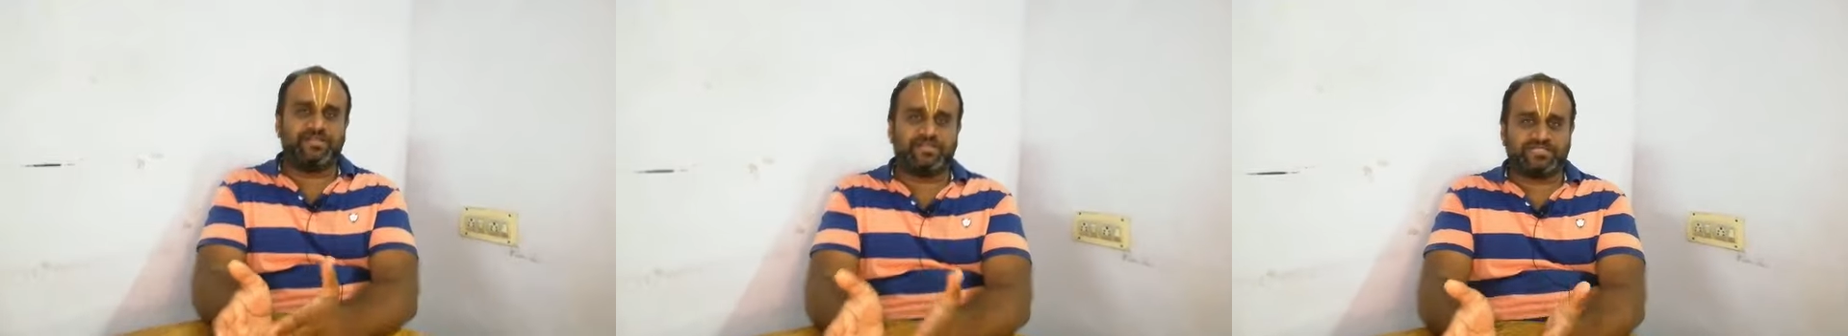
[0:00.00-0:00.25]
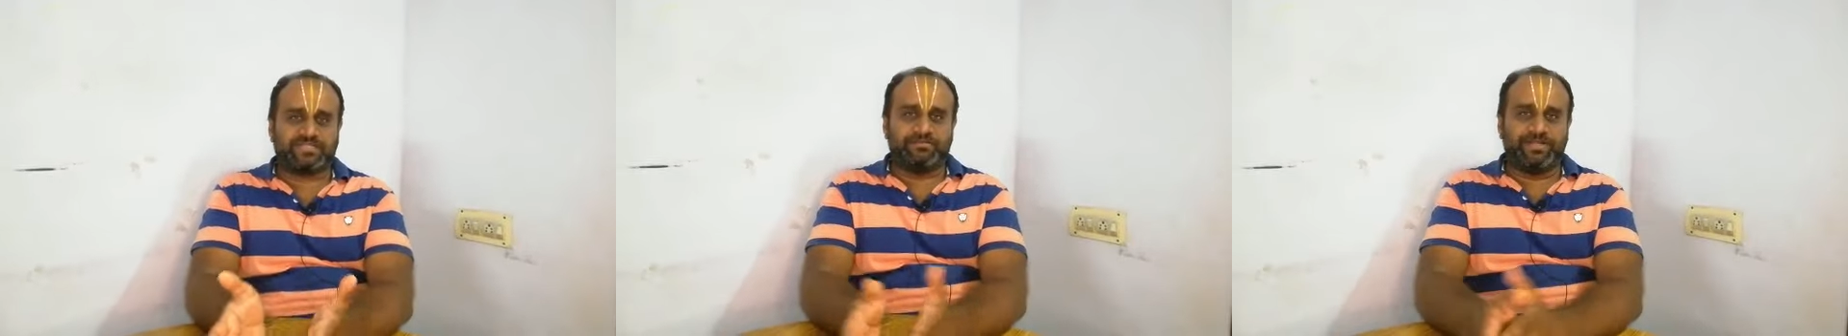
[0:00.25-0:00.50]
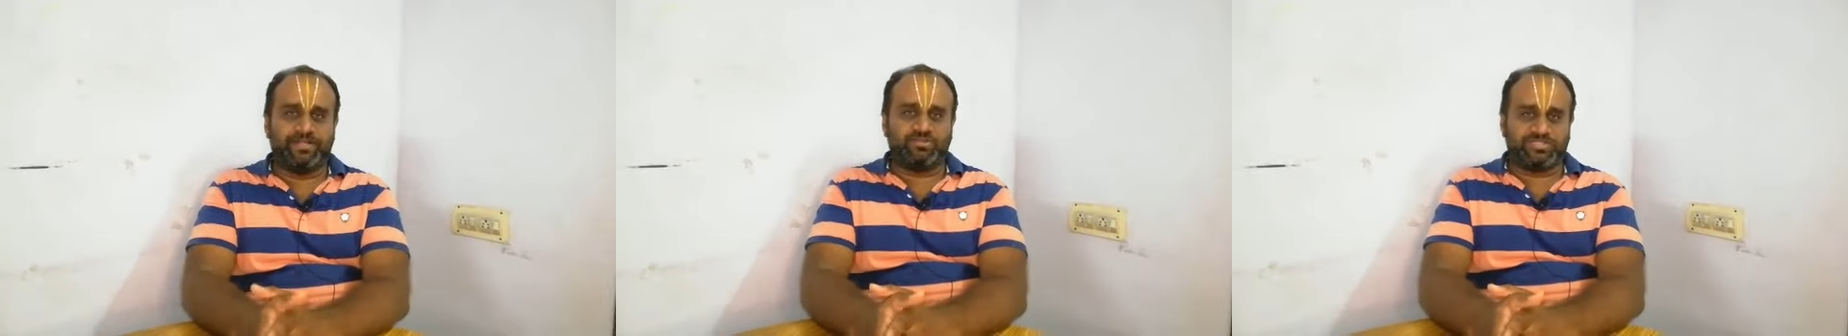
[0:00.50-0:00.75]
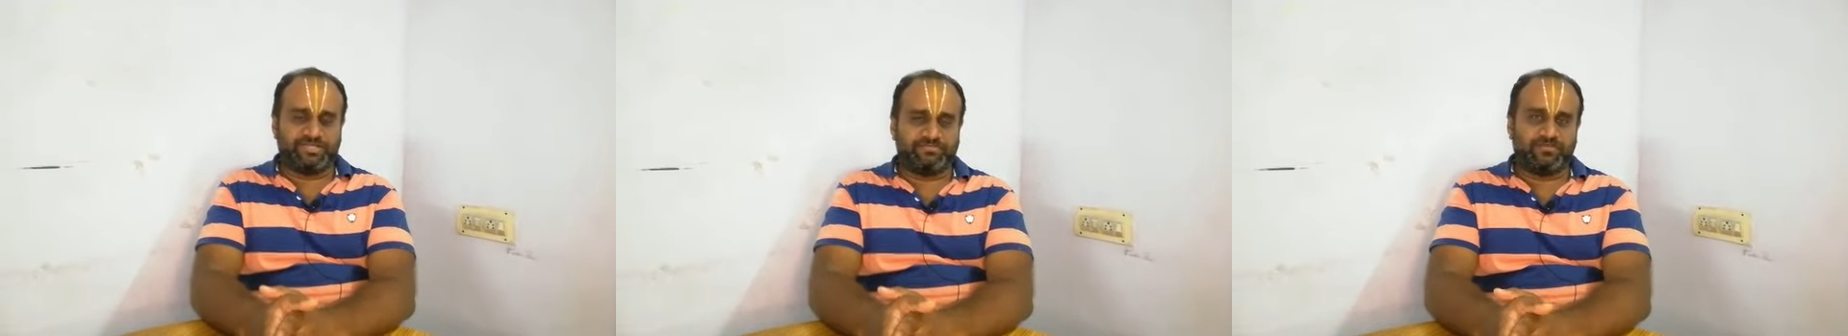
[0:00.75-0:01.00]
that has come into
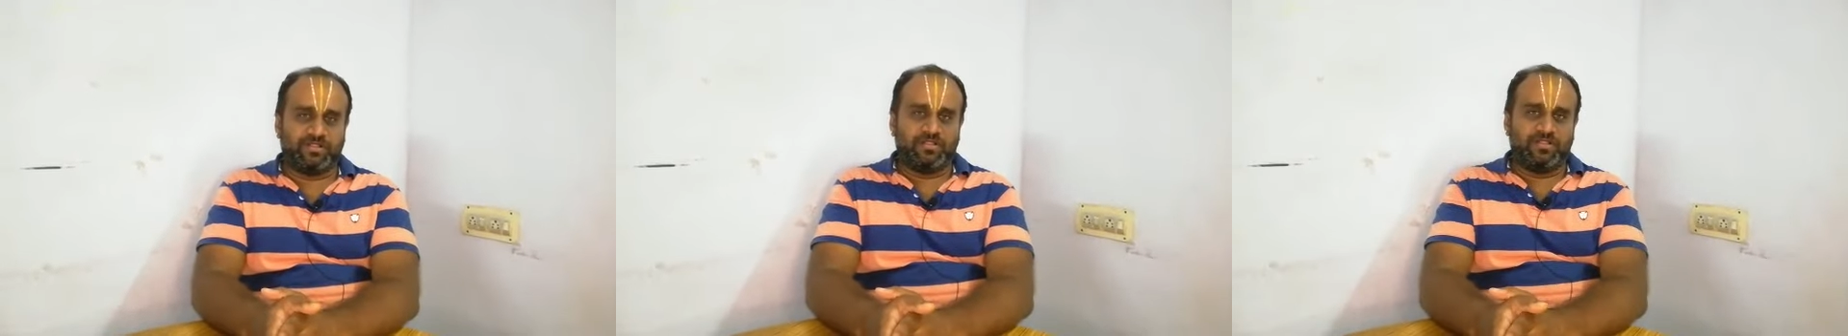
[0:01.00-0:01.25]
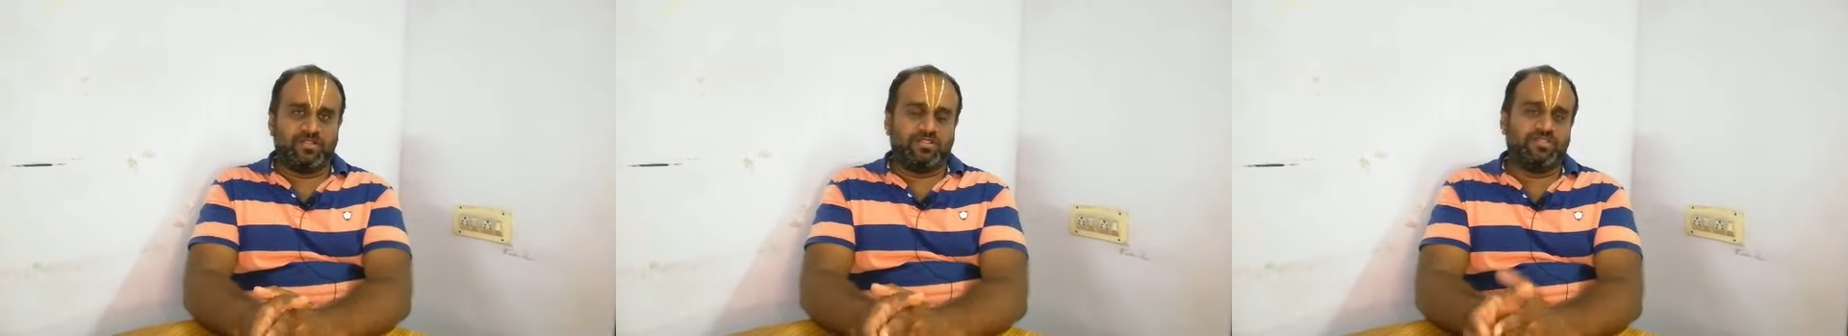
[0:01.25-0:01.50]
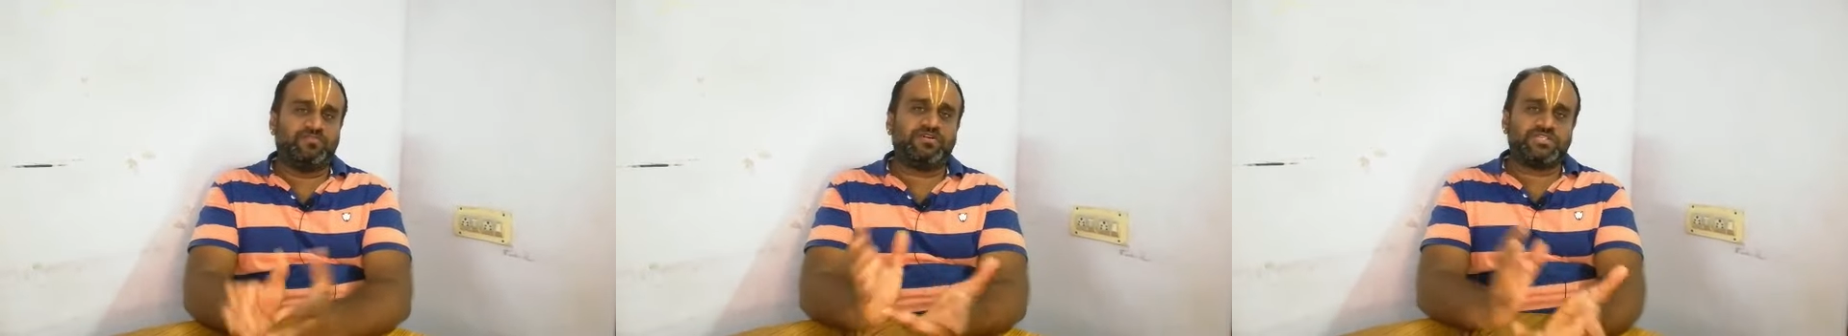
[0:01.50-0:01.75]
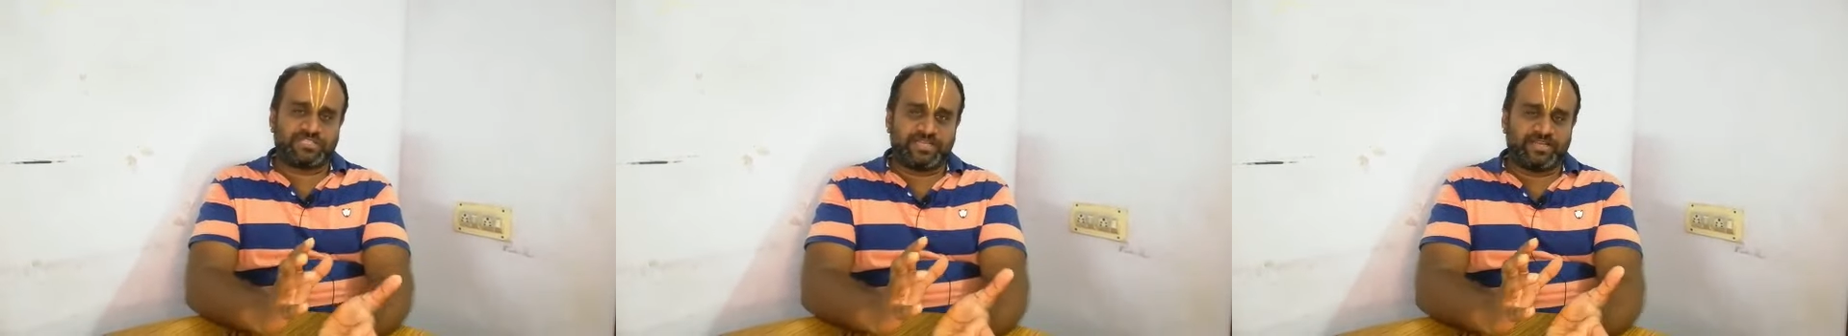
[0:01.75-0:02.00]
scene. The
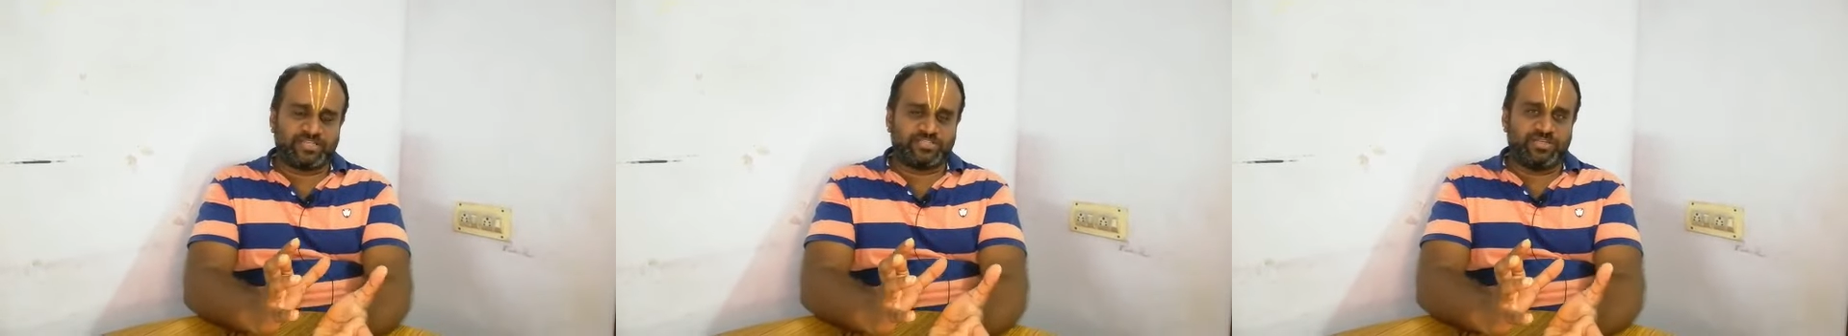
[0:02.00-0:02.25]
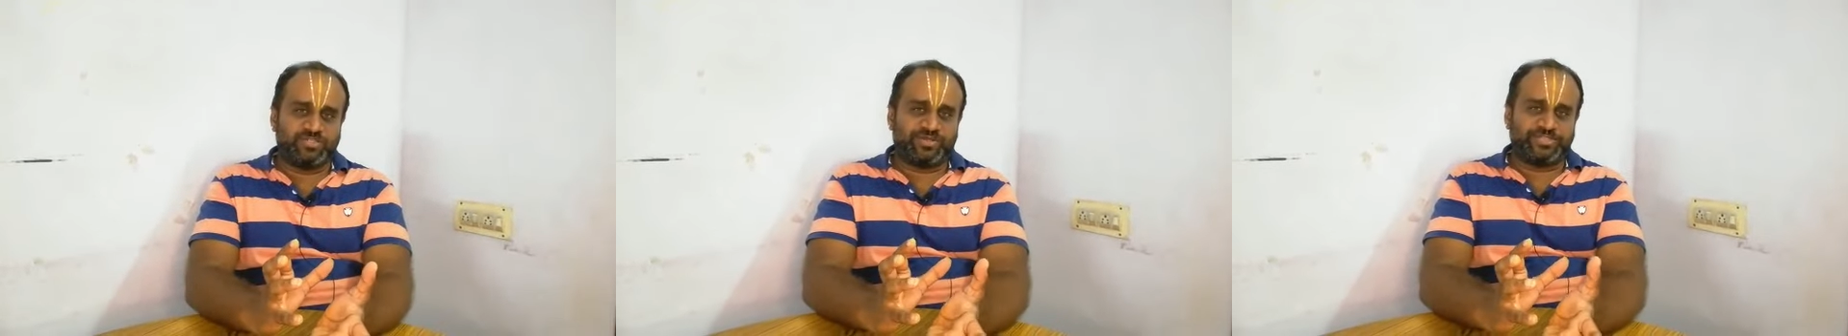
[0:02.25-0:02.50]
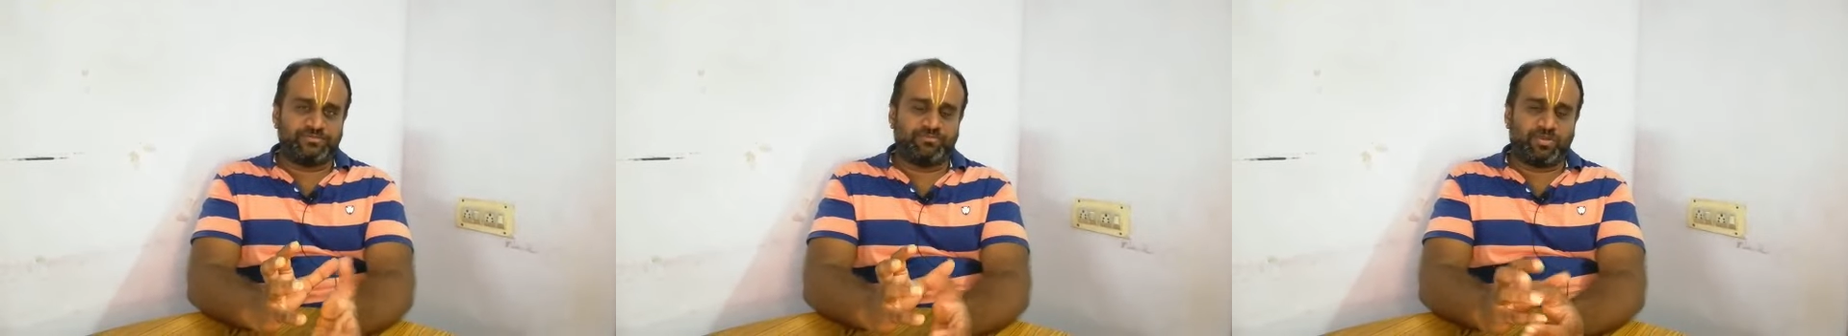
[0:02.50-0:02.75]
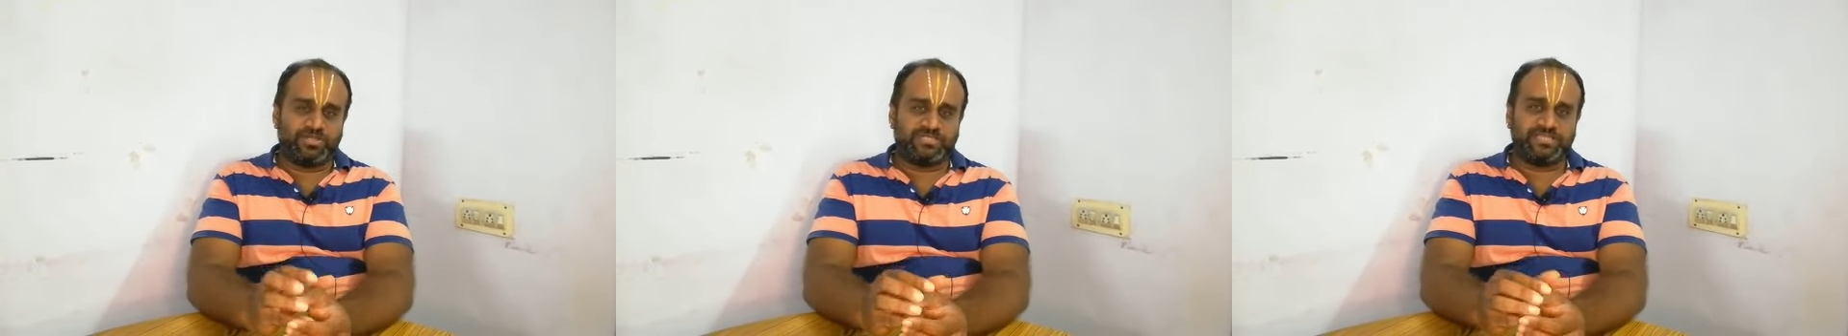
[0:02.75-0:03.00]
first national education
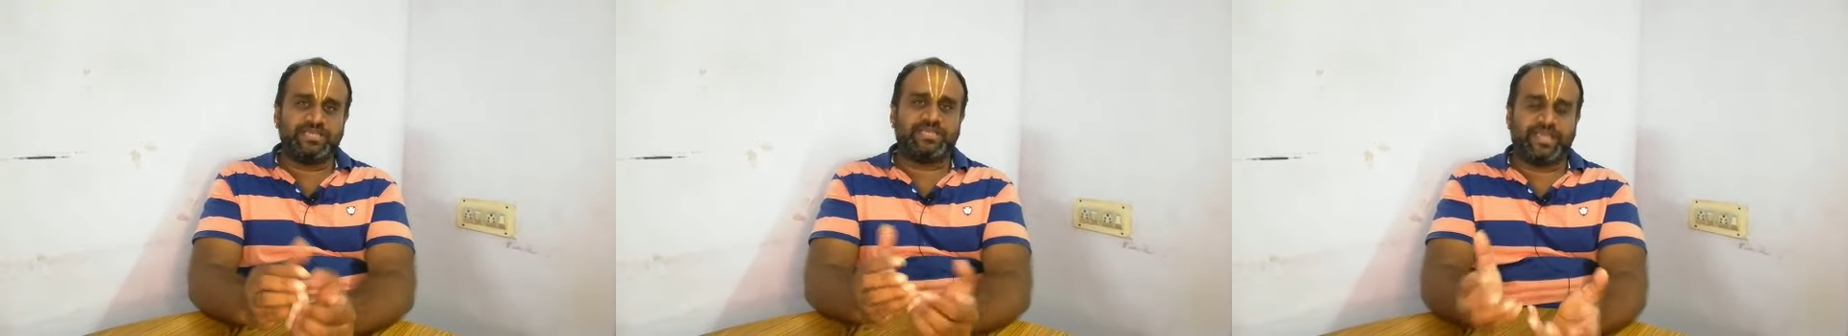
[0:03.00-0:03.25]
policy